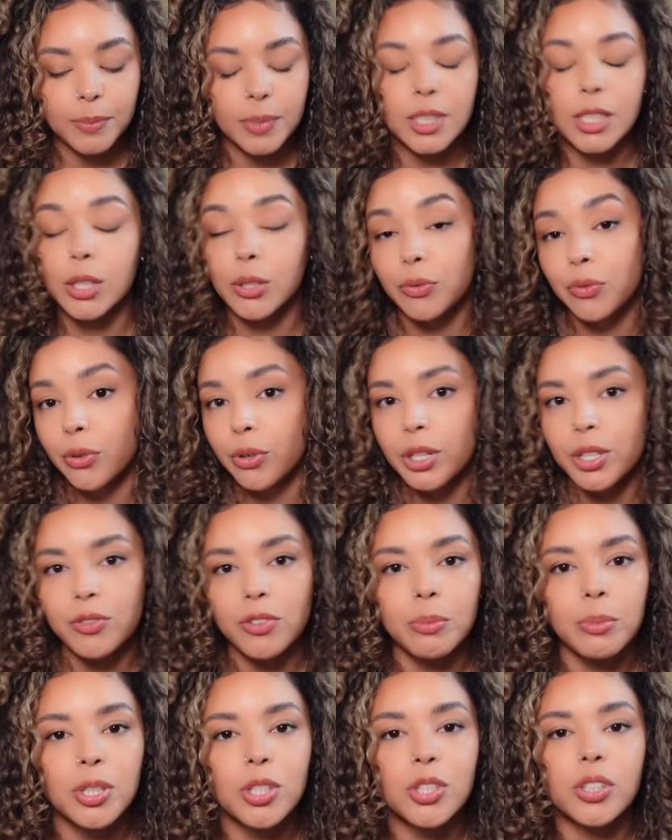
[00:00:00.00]
see the forest
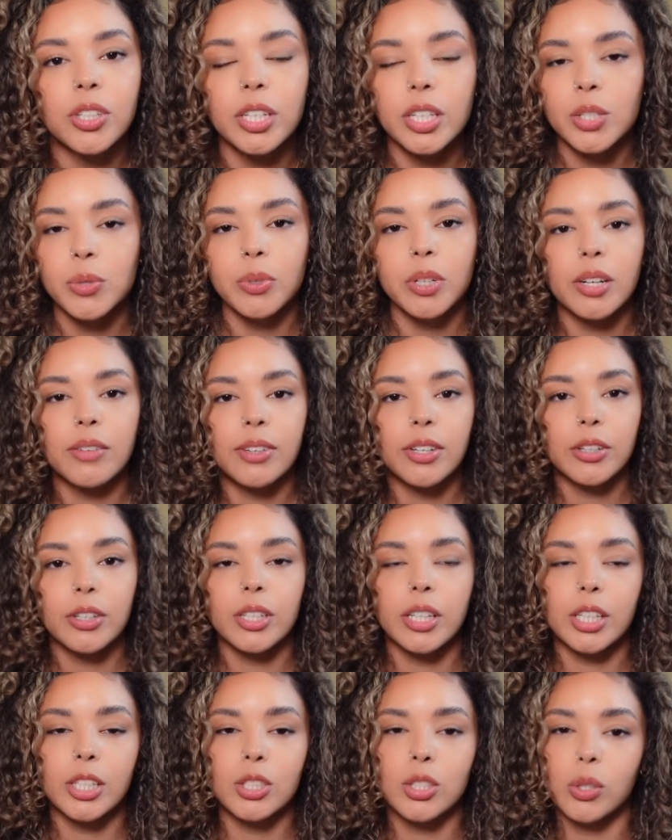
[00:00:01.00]
from the trees whenever you're
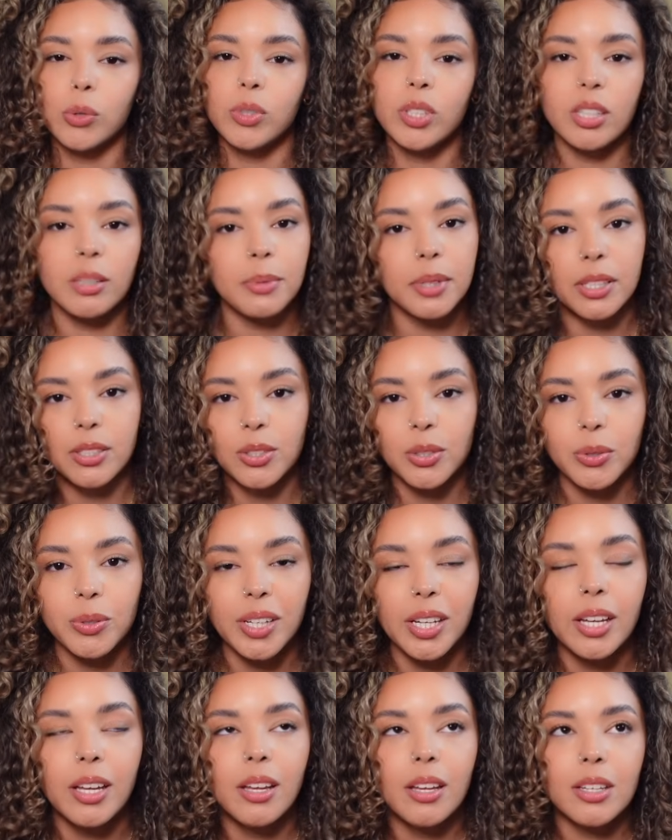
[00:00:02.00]
like so deep into
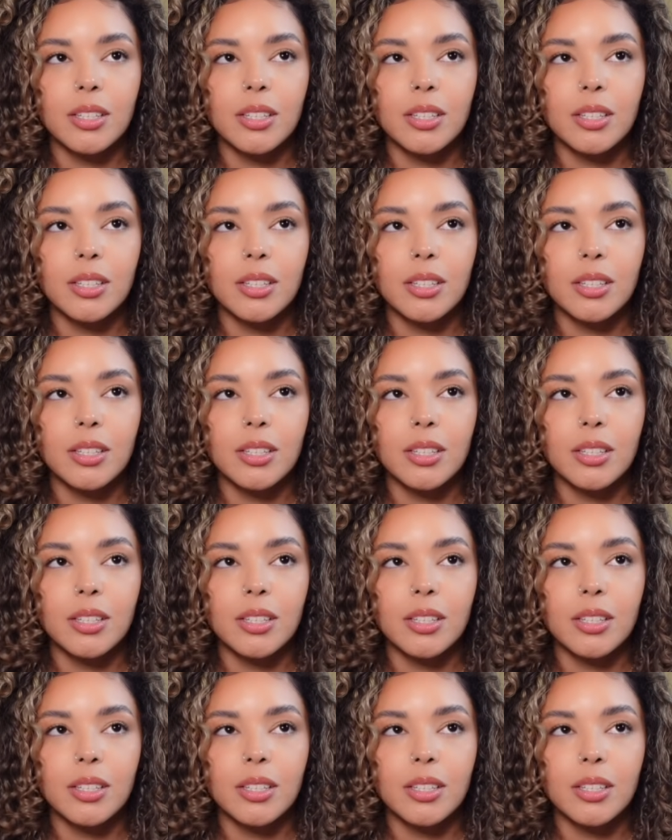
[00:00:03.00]
it.